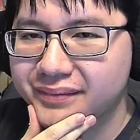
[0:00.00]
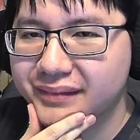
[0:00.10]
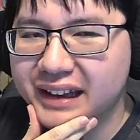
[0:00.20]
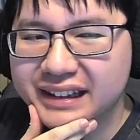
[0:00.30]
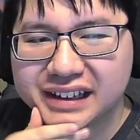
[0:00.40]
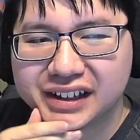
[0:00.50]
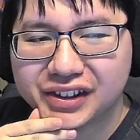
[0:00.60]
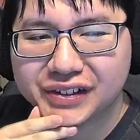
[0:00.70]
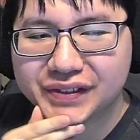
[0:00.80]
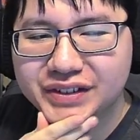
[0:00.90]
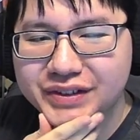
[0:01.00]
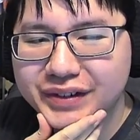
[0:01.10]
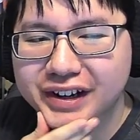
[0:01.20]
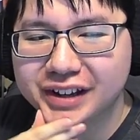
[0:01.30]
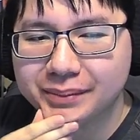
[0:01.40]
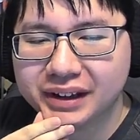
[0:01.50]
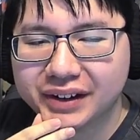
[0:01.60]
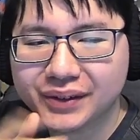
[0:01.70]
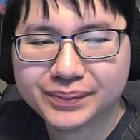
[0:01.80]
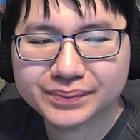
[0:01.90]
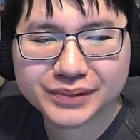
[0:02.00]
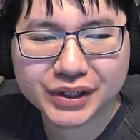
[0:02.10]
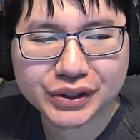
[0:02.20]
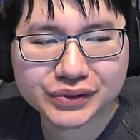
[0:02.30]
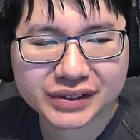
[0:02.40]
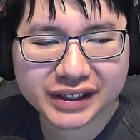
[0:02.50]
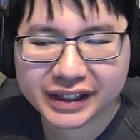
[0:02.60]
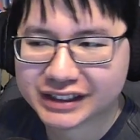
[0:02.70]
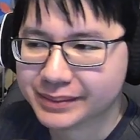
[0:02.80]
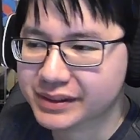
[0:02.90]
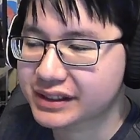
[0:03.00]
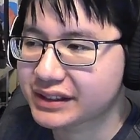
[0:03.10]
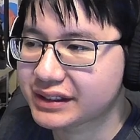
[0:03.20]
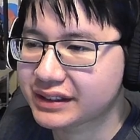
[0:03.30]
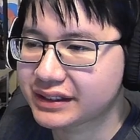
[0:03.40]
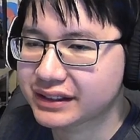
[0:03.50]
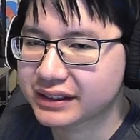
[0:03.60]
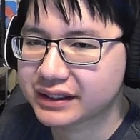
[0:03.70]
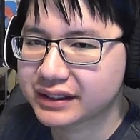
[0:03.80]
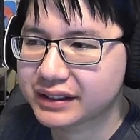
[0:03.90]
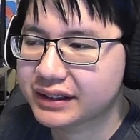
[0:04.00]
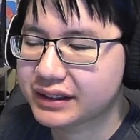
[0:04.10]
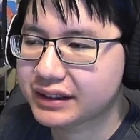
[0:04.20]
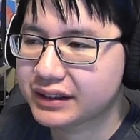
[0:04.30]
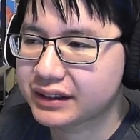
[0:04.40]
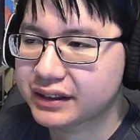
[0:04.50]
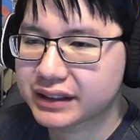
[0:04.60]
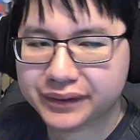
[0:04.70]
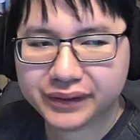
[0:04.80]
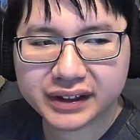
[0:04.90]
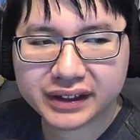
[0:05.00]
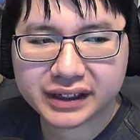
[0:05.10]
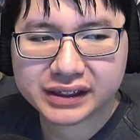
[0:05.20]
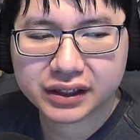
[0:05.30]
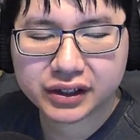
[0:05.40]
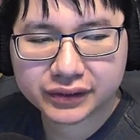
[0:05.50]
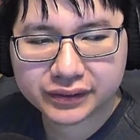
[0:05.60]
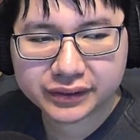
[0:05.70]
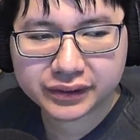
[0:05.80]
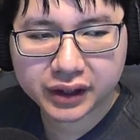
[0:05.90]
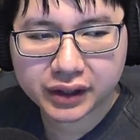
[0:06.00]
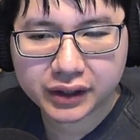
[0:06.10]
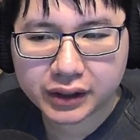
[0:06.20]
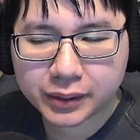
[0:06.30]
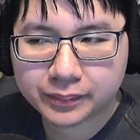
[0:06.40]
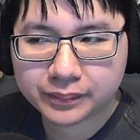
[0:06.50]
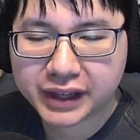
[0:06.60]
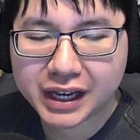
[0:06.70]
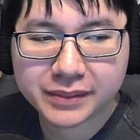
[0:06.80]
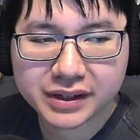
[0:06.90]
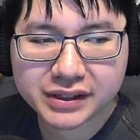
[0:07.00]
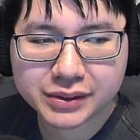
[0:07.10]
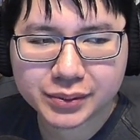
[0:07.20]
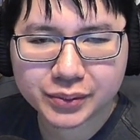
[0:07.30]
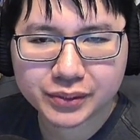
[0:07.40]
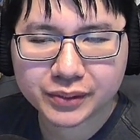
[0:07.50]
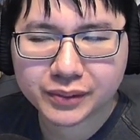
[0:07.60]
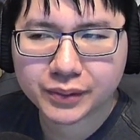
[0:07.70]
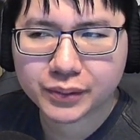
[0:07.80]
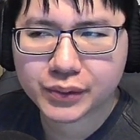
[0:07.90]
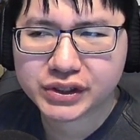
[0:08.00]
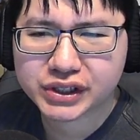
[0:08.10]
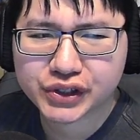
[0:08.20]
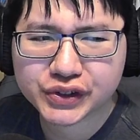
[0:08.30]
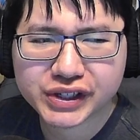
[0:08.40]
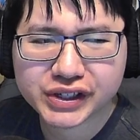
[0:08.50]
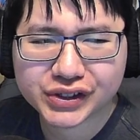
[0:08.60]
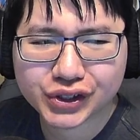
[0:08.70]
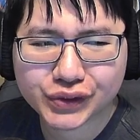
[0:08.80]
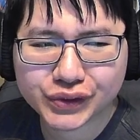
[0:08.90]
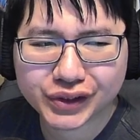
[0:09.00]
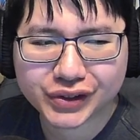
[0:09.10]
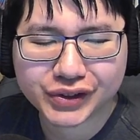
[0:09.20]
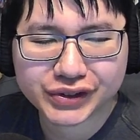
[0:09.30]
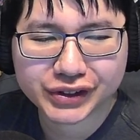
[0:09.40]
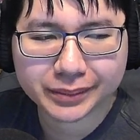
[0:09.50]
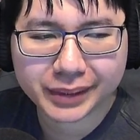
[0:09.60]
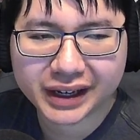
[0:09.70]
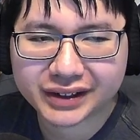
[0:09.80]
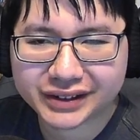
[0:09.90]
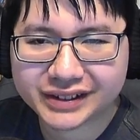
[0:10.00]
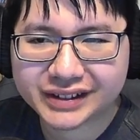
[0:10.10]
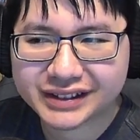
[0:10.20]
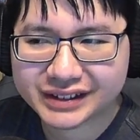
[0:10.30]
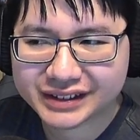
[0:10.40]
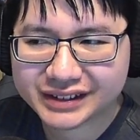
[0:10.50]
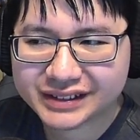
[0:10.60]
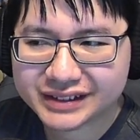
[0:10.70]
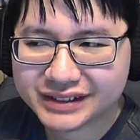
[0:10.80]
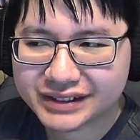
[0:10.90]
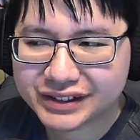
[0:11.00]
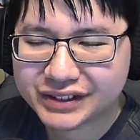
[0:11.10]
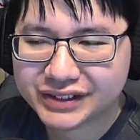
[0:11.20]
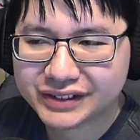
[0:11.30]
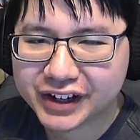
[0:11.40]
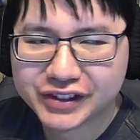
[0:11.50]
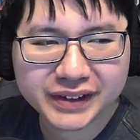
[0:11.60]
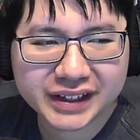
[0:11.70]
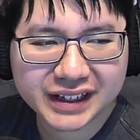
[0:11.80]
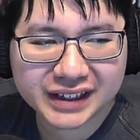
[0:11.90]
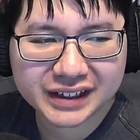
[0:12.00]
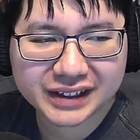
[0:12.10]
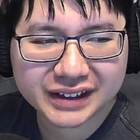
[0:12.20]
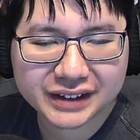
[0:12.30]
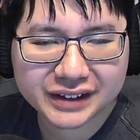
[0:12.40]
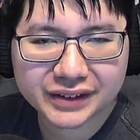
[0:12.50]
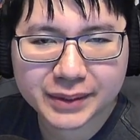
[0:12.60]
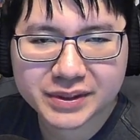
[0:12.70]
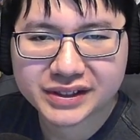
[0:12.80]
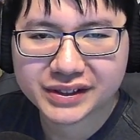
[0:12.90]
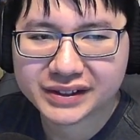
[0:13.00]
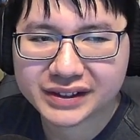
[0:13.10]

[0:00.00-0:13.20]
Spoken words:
I think I know the reason why, but I'll go over it in the next episode. Because I realized our damage was increased over the course of the battle. So I'll explain that in a later episode